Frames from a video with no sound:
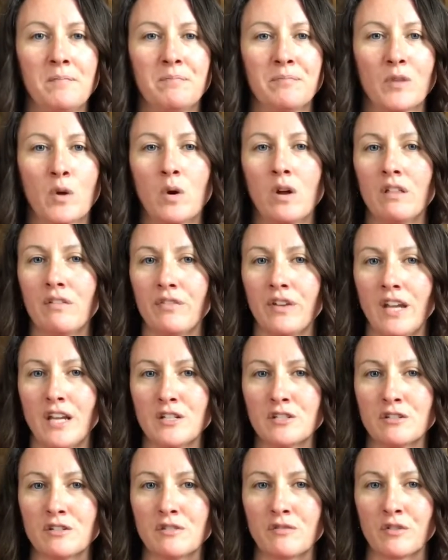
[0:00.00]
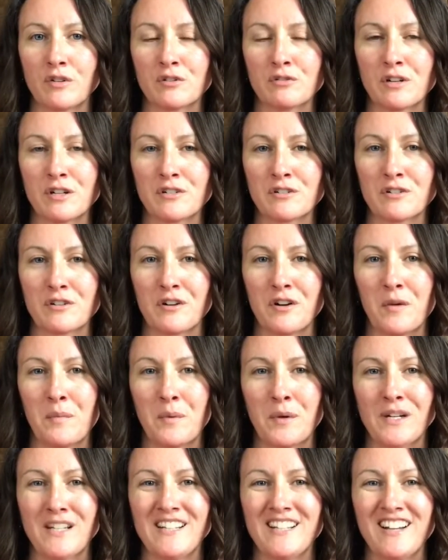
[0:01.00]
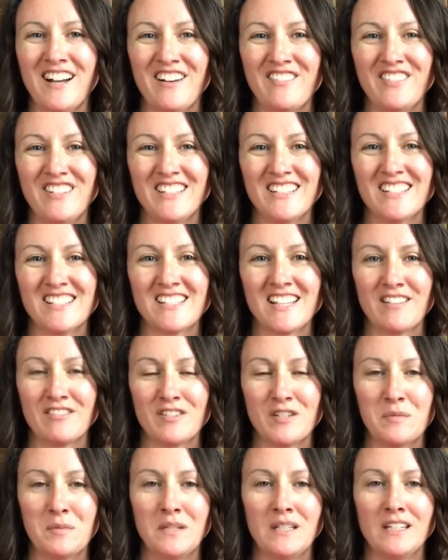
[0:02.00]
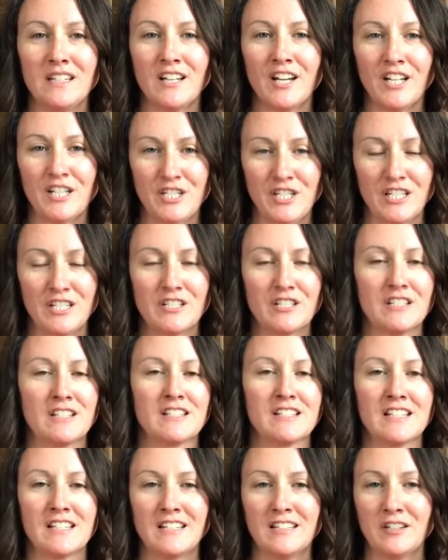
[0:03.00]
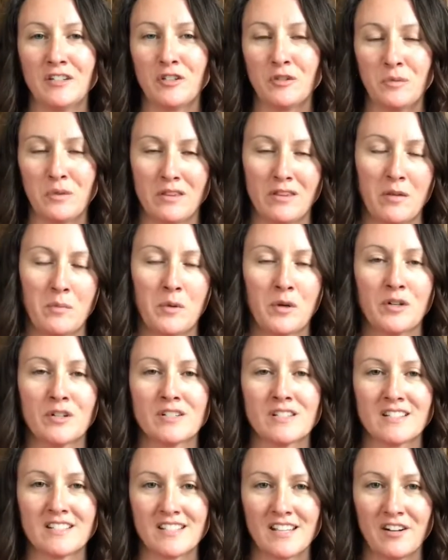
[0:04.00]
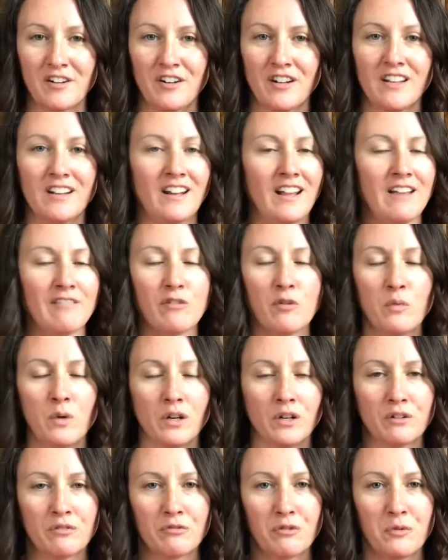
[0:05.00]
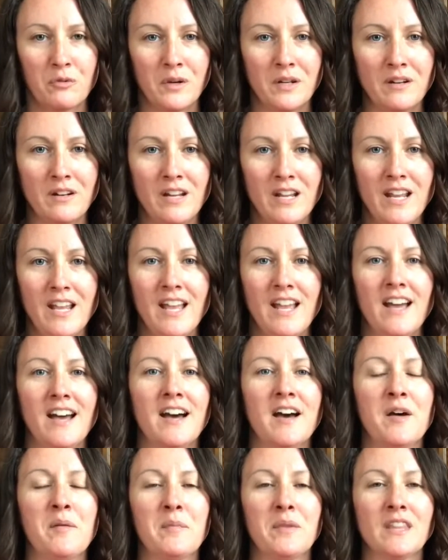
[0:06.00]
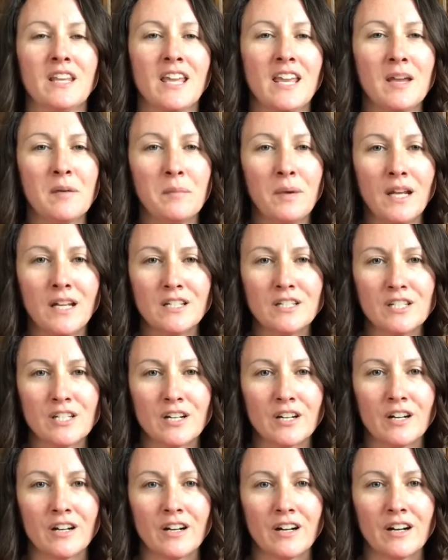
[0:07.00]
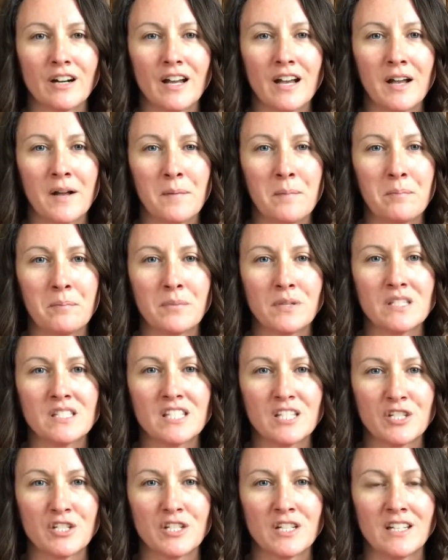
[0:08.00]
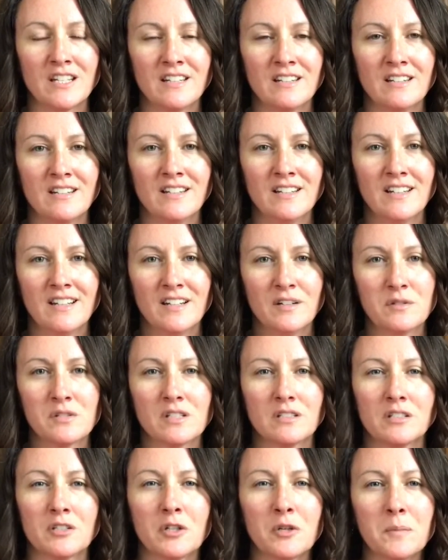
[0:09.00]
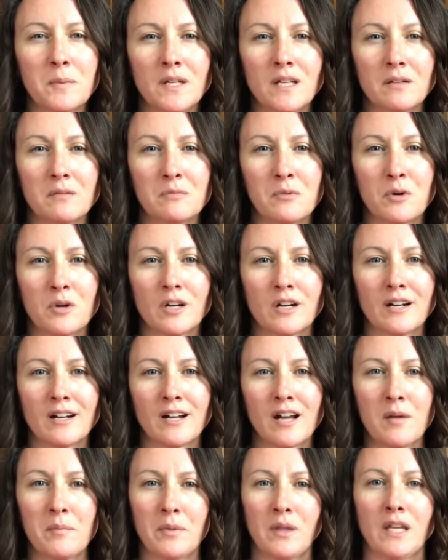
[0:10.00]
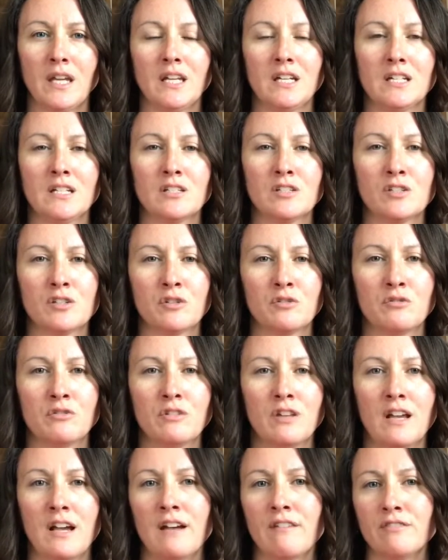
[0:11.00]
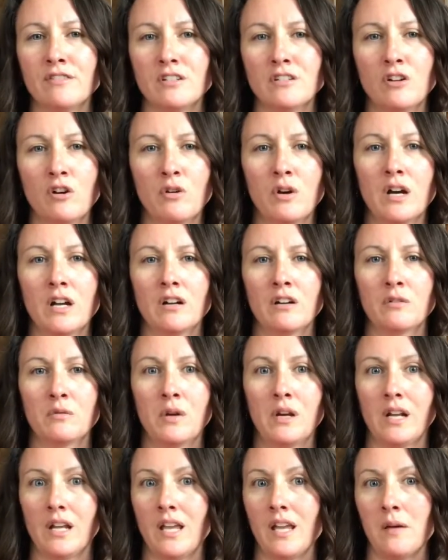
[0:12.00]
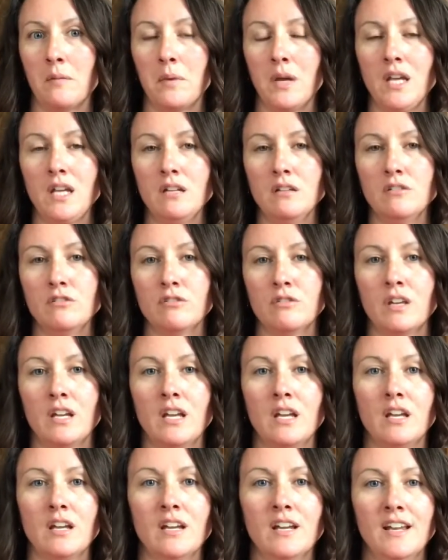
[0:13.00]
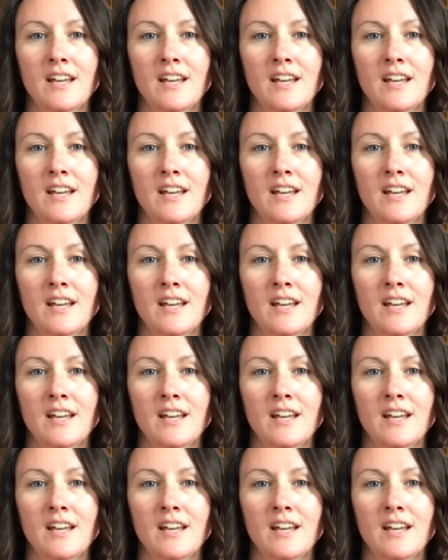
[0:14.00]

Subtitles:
Qualifications for treasurer are pretty obvious. They have to be conscientious and good with numbers, etc. And I have a wonderful one. But the campaign chair position is a little bit more complicated. So do they have to know how to run a campaign? Do they